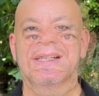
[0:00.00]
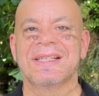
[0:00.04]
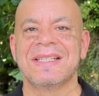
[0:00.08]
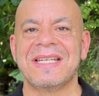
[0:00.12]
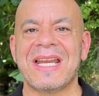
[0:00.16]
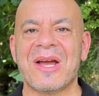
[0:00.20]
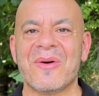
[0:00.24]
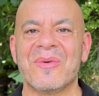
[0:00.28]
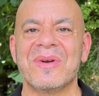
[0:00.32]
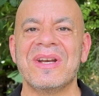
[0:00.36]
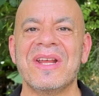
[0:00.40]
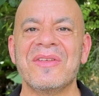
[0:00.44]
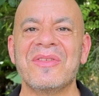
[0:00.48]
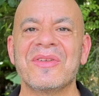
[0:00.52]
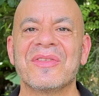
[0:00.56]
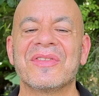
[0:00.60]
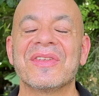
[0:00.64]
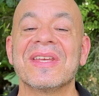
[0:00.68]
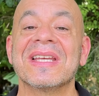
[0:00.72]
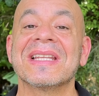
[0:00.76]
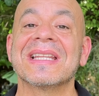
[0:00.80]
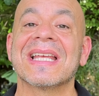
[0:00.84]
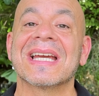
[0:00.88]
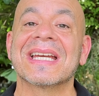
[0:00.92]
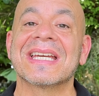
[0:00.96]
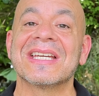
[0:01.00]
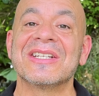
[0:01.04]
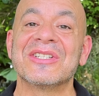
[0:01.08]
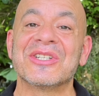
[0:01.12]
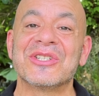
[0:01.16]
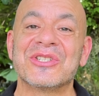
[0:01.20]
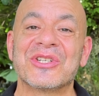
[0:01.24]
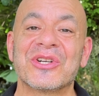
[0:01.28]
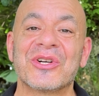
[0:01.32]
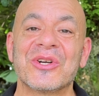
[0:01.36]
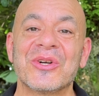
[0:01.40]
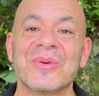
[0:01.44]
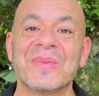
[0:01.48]
Now, another thing that can
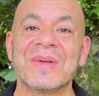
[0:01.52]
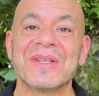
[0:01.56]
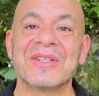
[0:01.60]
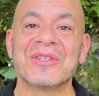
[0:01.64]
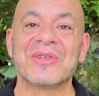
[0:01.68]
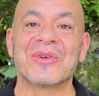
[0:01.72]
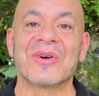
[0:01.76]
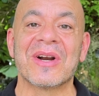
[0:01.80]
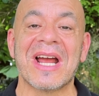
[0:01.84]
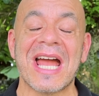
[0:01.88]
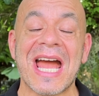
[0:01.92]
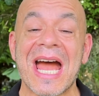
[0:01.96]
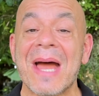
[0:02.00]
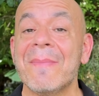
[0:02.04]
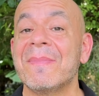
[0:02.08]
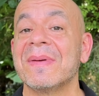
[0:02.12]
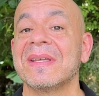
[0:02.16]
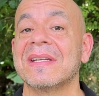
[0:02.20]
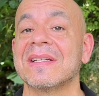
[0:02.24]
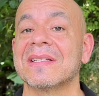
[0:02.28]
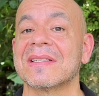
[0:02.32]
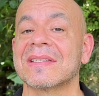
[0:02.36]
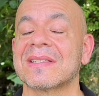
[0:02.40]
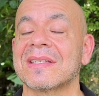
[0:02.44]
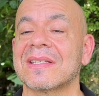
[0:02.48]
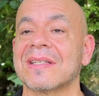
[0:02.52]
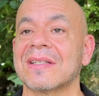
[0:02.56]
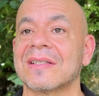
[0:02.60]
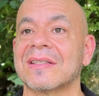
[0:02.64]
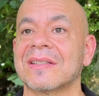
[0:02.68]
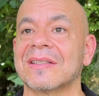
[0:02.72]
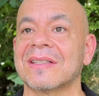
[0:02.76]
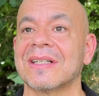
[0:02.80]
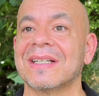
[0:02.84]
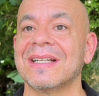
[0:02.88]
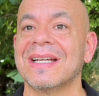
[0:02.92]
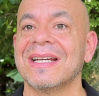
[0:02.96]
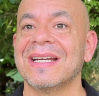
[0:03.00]
determine your happiness
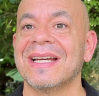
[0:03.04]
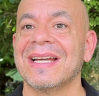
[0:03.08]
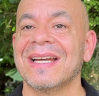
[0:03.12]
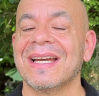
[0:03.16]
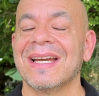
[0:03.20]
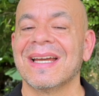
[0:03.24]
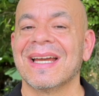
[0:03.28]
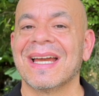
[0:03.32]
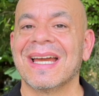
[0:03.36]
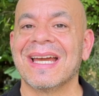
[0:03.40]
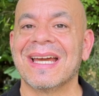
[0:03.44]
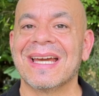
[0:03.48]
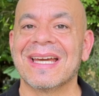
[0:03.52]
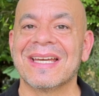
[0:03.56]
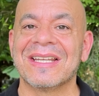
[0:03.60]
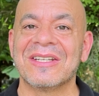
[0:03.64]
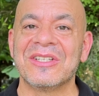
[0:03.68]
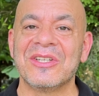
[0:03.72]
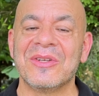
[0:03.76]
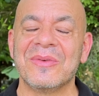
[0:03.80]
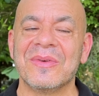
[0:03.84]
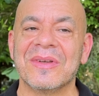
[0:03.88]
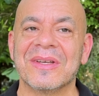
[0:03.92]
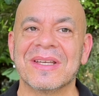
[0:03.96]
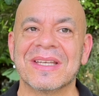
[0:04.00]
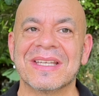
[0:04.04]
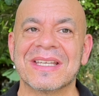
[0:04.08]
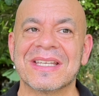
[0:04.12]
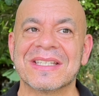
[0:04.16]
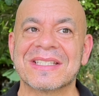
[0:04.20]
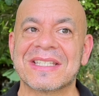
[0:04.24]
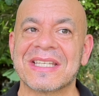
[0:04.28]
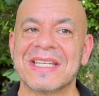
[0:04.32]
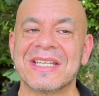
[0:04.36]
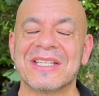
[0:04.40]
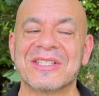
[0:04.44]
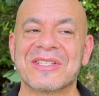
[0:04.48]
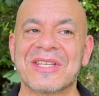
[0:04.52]
here
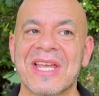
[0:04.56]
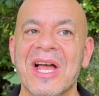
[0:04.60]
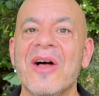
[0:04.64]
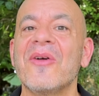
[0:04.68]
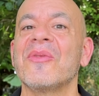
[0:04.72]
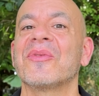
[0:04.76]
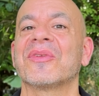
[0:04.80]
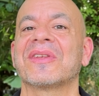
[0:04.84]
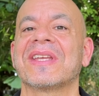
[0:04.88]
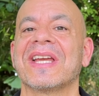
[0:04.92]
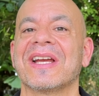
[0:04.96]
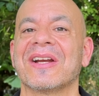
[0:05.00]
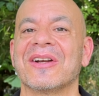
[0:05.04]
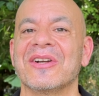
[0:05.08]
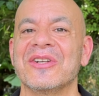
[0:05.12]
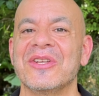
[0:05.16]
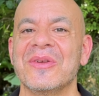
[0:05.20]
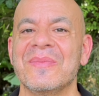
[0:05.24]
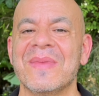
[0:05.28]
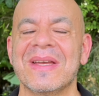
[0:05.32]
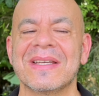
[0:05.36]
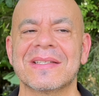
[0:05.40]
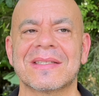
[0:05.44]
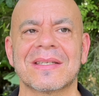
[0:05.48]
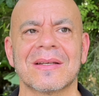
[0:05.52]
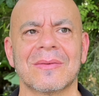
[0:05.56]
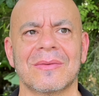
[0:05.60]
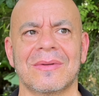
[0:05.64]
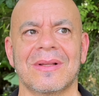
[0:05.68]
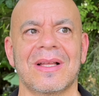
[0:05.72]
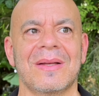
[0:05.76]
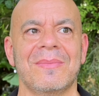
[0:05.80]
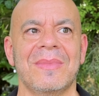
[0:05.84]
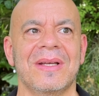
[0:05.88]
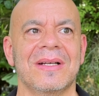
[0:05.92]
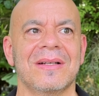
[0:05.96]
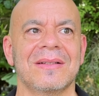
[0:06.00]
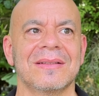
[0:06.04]
is healthcare. And you may say, well,
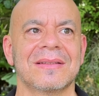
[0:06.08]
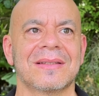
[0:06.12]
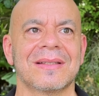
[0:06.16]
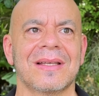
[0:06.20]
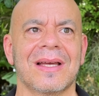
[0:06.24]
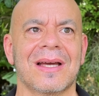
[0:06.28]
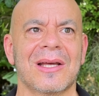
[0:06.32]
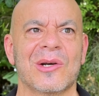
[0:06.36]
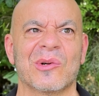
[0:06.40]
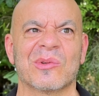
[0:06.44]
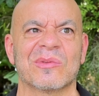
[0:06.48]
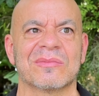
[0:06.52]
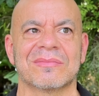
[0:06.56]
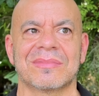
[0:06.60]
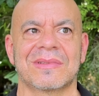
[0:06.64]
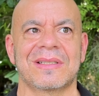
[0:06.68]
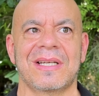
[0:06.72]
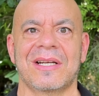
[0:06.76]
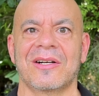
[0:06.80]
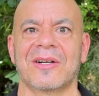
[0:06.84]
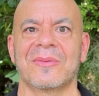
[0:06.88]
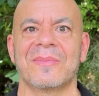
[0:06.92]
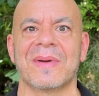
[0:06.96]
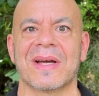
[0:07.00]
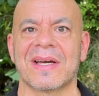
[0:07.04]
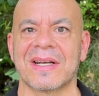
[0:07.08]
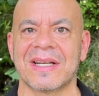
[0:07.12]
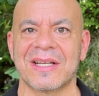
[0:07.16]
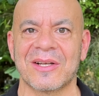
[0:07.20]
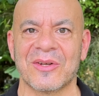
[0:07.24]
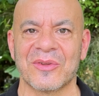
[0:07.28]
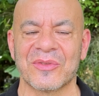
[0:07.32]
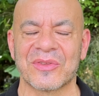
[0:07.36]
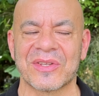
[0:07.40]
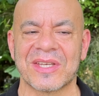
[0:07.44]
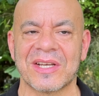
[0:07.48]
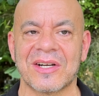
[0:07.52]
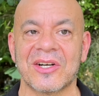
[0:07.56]
I'm healthy, I don't care about
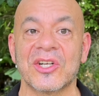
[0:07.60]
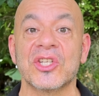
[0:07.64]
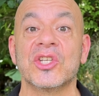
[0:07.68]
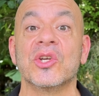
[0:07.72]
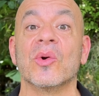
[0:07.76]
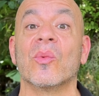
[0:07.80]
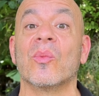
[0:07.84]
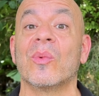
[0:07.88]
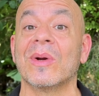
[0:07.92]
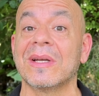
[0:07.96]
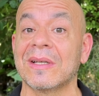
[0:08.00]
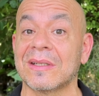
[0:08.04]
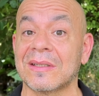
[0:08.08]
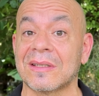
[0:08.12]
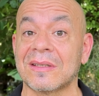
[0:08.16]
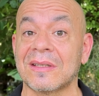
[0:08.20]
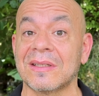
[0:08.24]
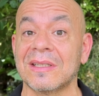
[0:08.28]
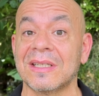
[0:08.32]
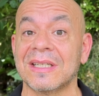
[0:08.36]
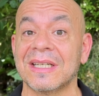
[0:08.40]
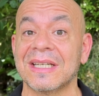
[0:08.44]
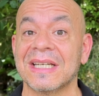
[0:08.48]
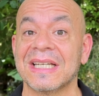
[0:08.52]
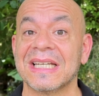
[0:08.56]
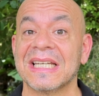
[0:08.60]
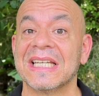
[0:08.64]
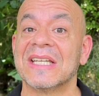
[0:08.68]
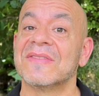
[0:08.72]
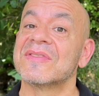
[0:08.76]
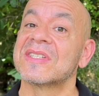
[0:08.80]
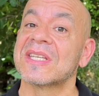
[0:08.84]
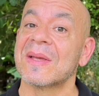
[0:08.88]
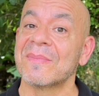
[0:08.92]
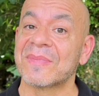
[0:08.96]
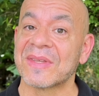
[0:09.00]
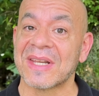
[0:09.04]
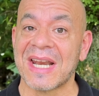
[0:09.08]
healthcare. You will if
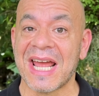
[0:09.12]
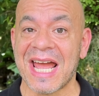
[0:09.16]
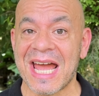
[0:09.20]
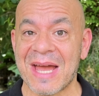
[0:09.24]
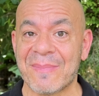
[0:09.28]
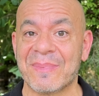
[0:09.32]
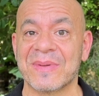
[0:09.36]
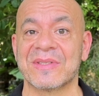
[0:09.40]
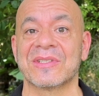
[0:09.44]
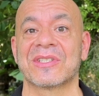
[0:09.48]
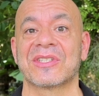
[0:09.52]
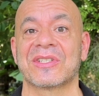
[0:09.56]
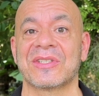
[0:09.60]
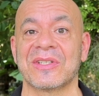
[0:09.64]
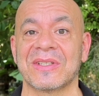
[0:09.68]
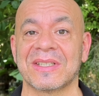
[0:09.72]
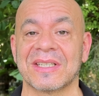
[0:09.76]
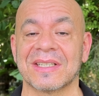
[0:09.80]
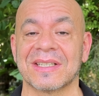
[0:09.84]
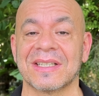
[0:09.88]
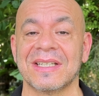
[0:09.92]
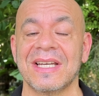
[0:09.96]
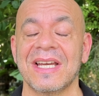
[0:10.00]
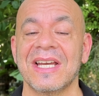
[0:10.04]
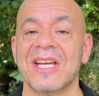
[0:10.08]
something happens to you.